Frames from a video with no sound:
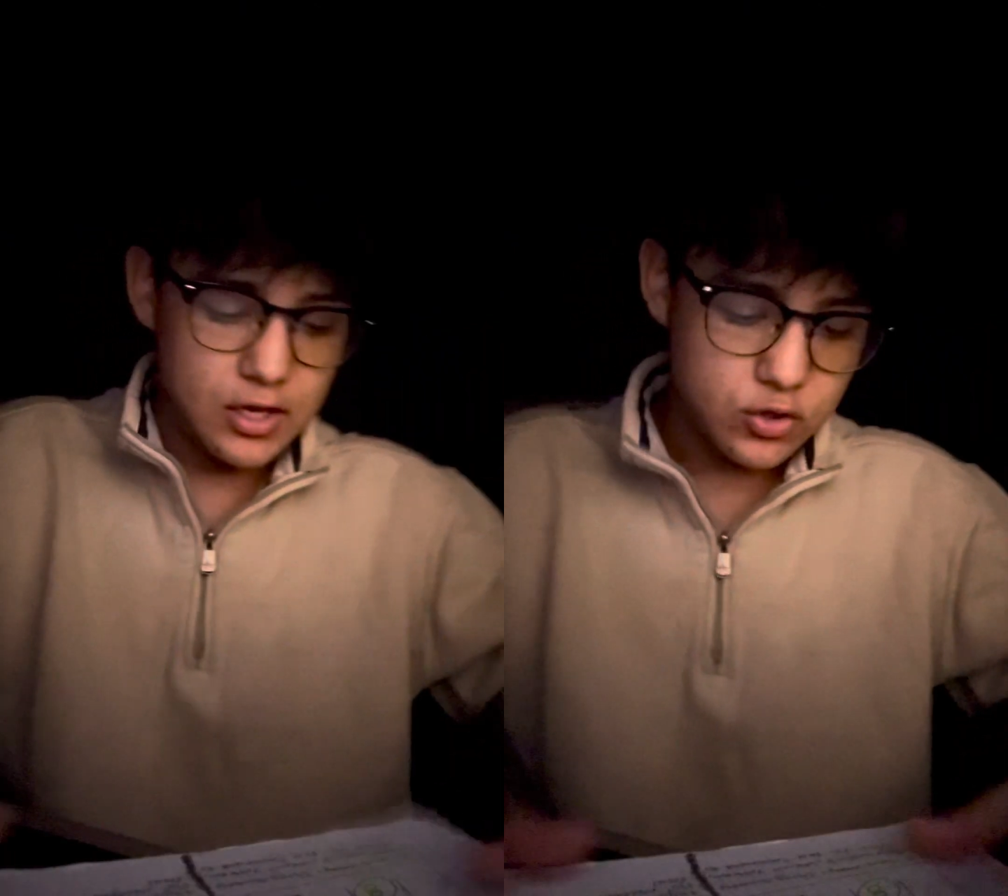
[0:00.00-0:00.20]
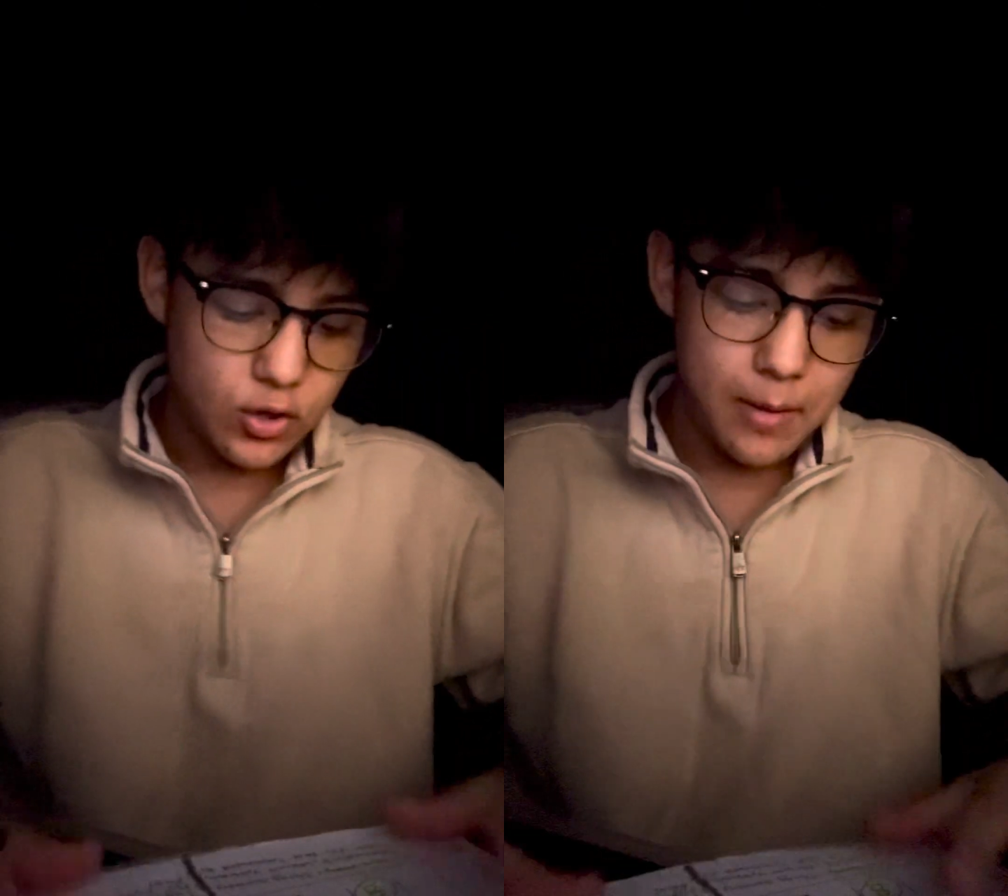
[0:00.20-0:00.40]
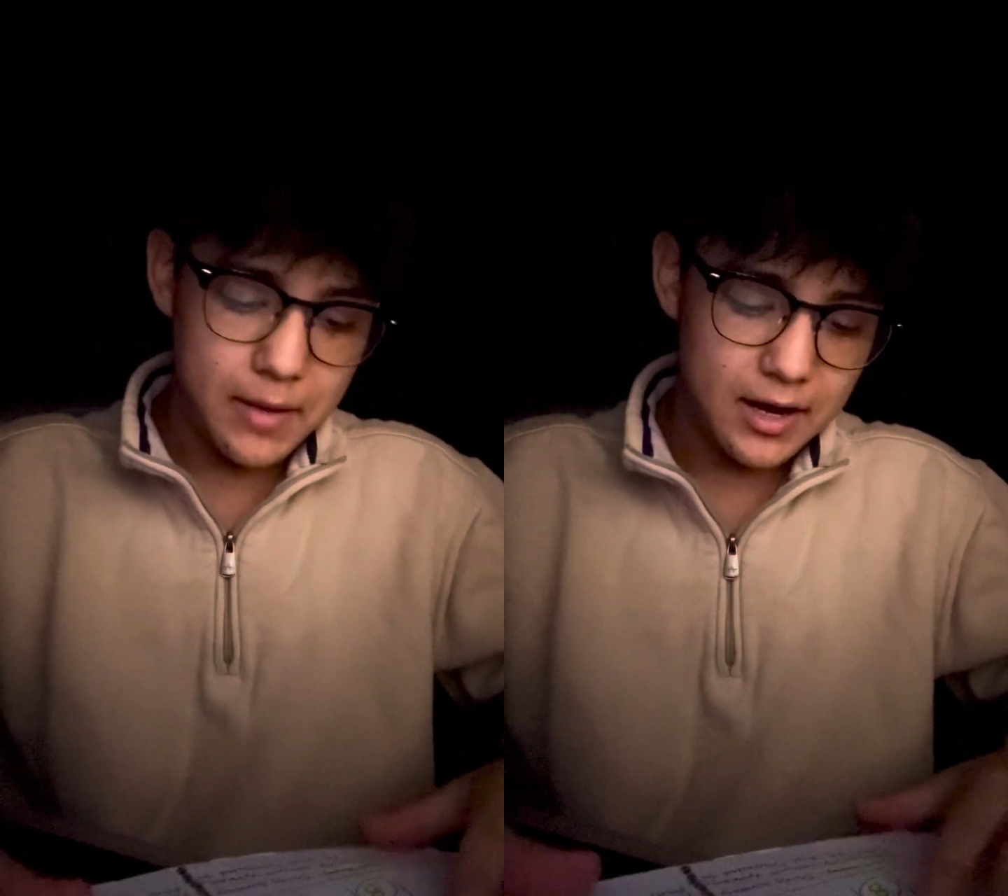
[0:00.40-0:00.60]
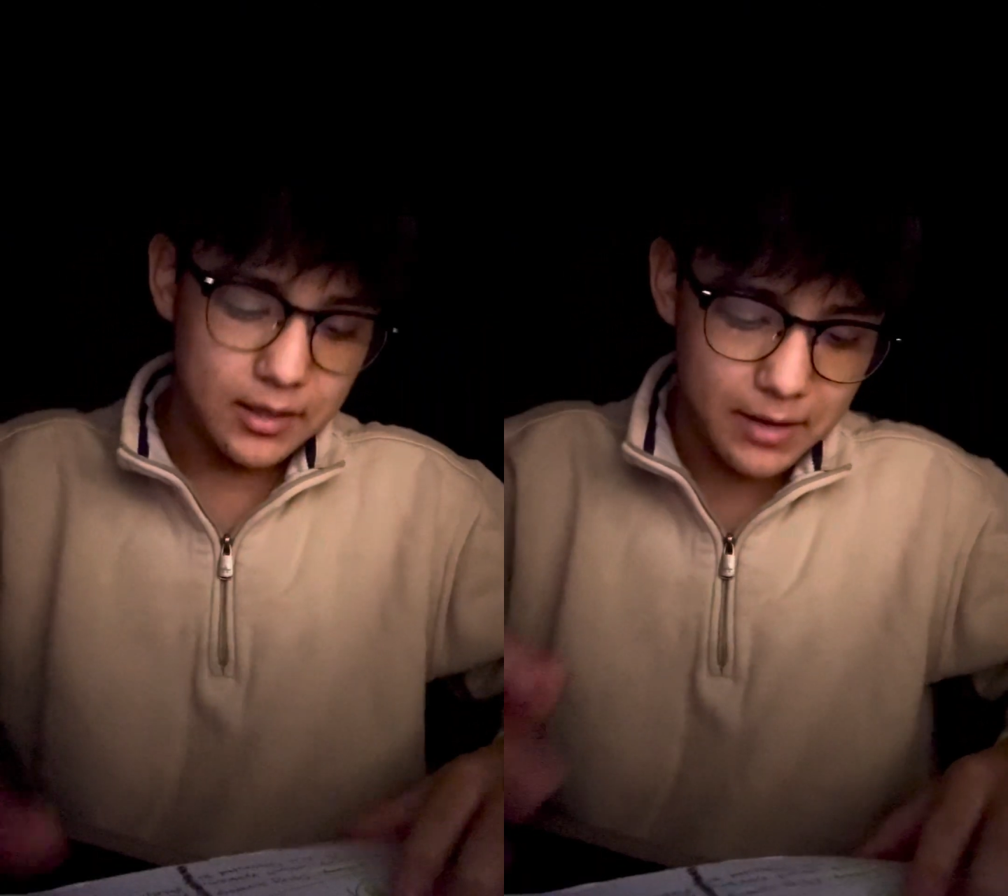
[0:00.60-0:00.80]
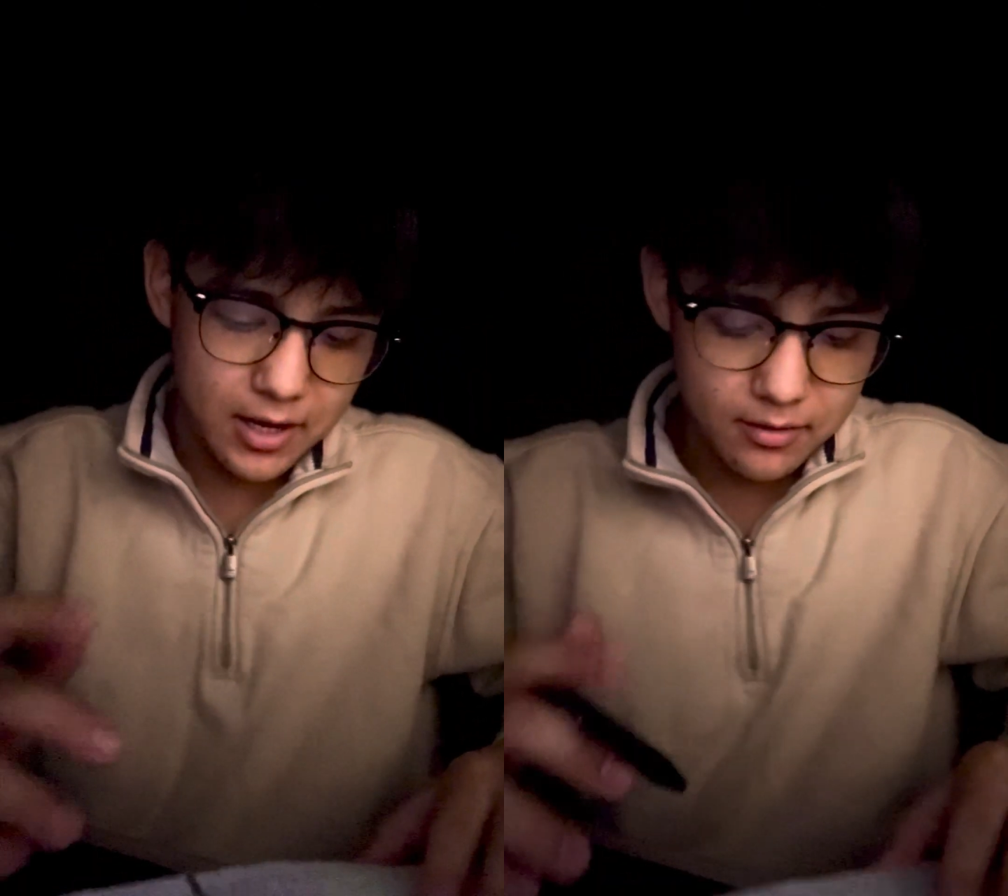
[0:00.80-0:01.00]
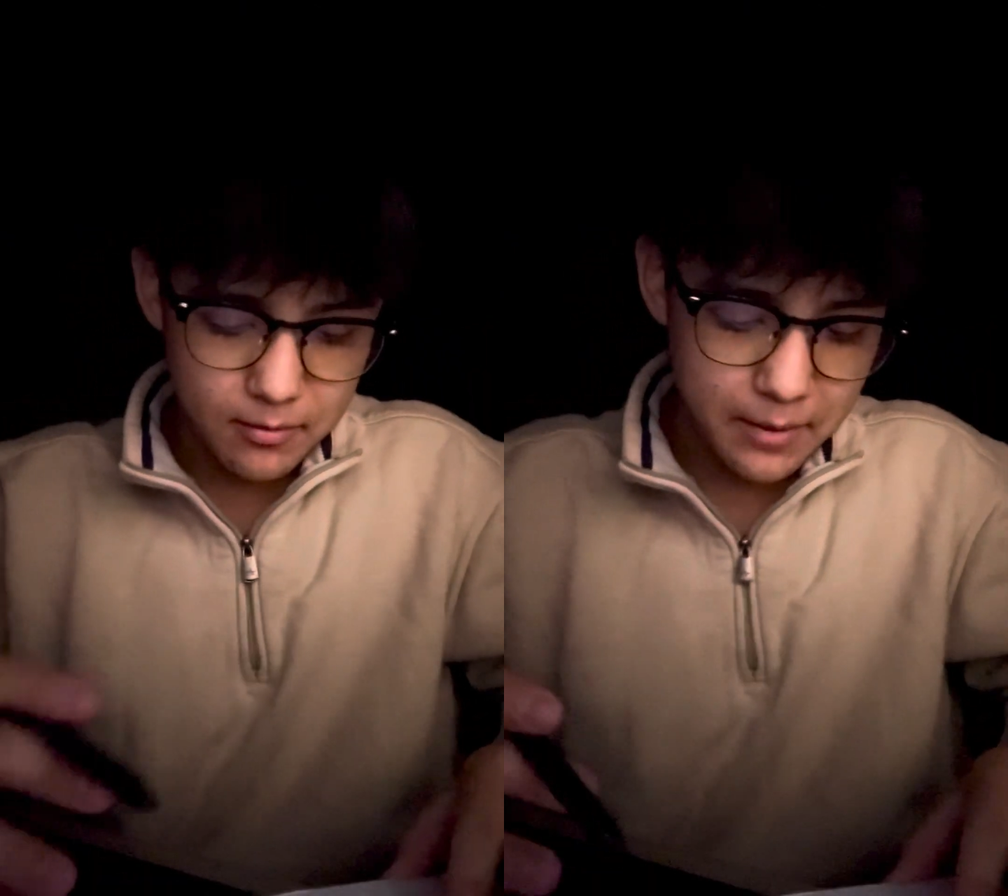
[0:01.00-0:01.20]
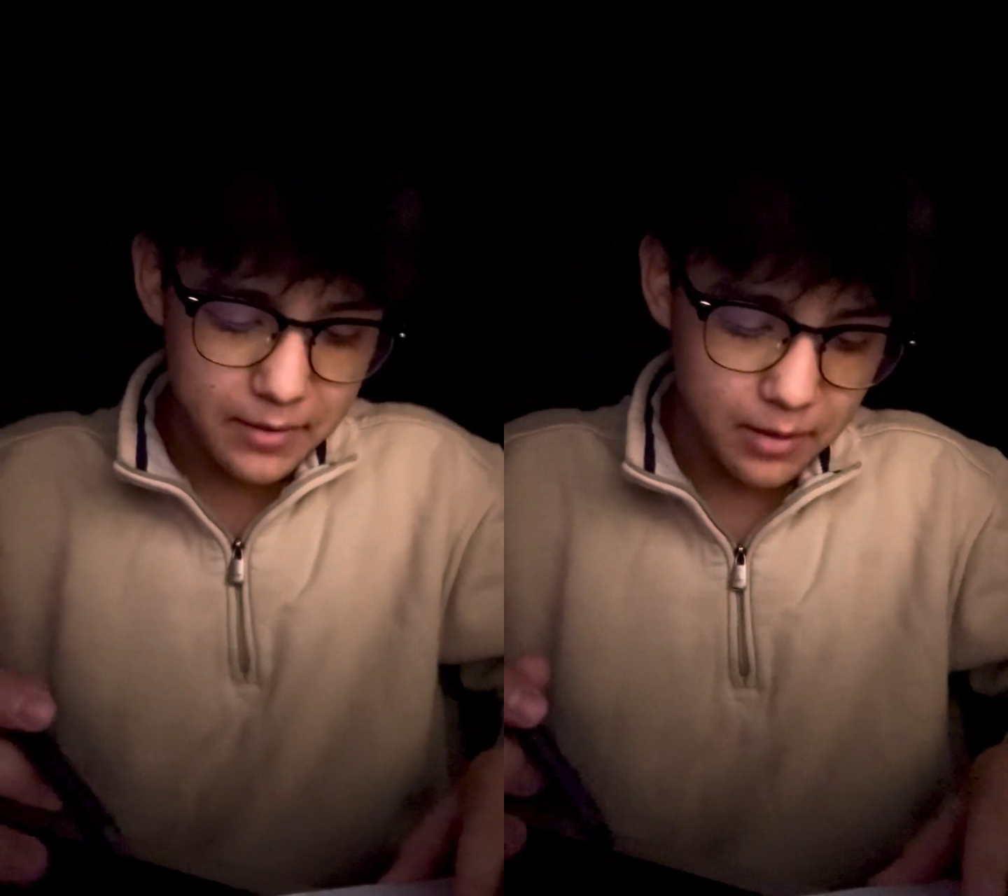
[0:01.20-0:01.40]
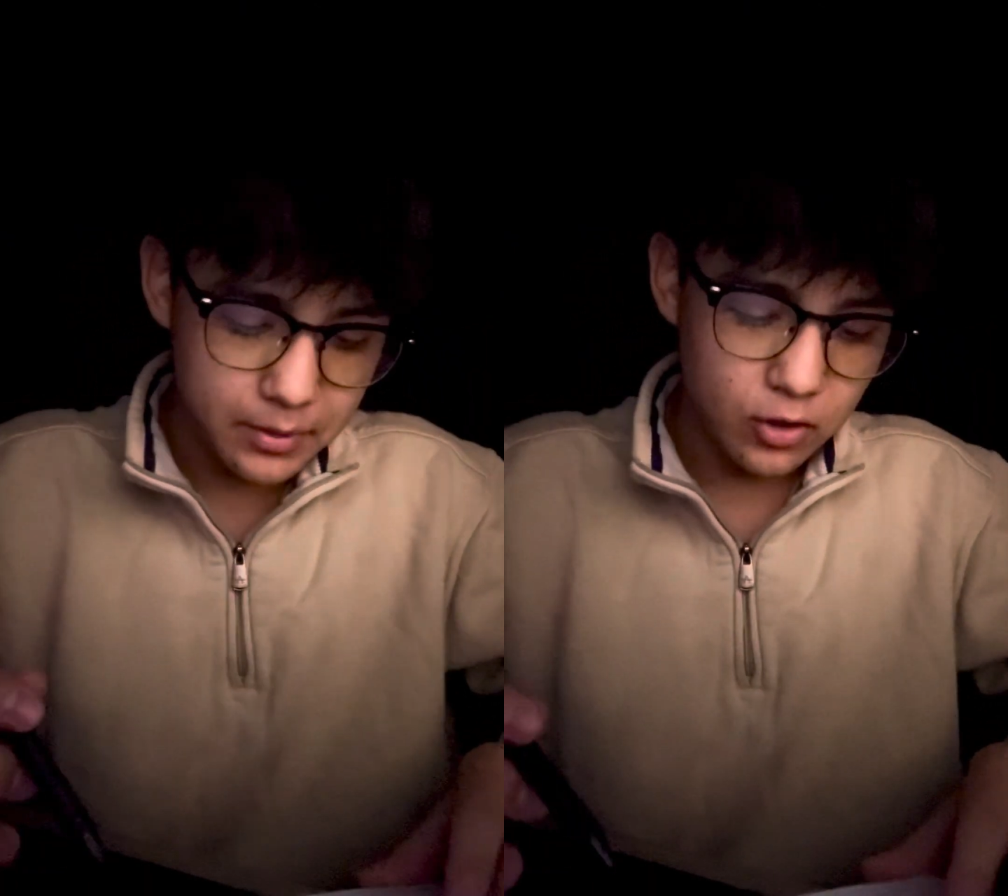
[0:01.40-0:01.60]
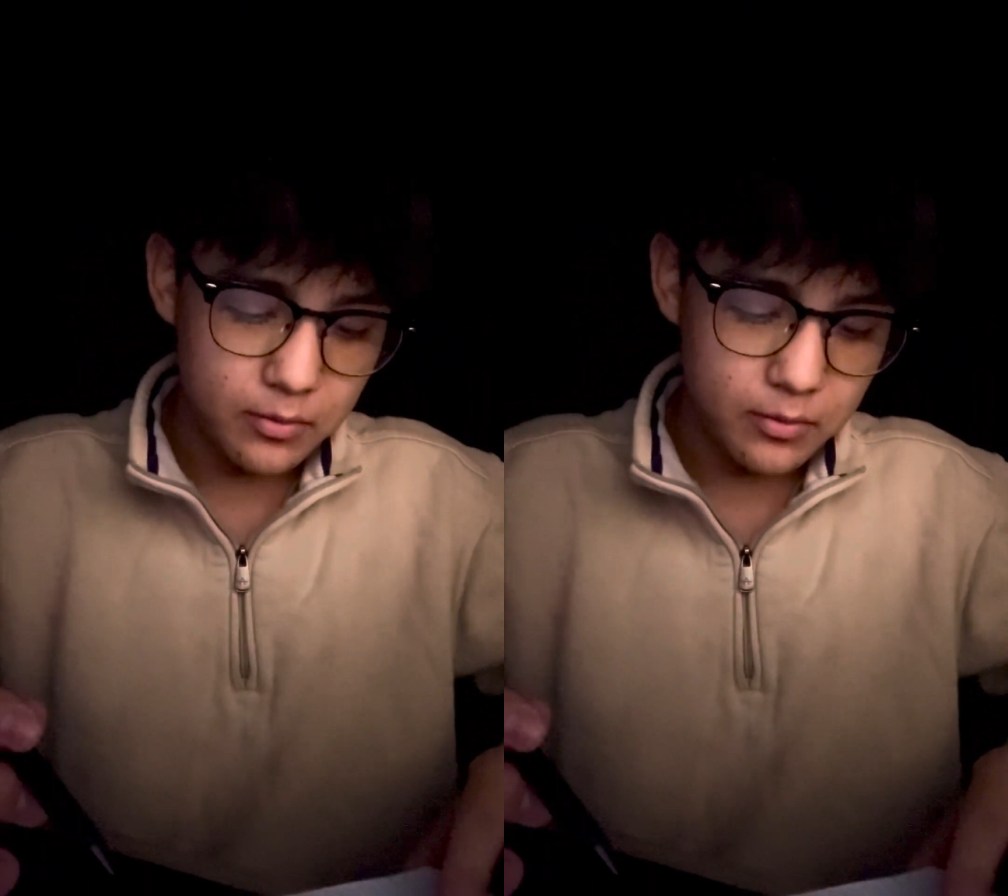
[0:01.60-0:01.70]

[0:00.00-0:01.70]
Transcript: So I made up a little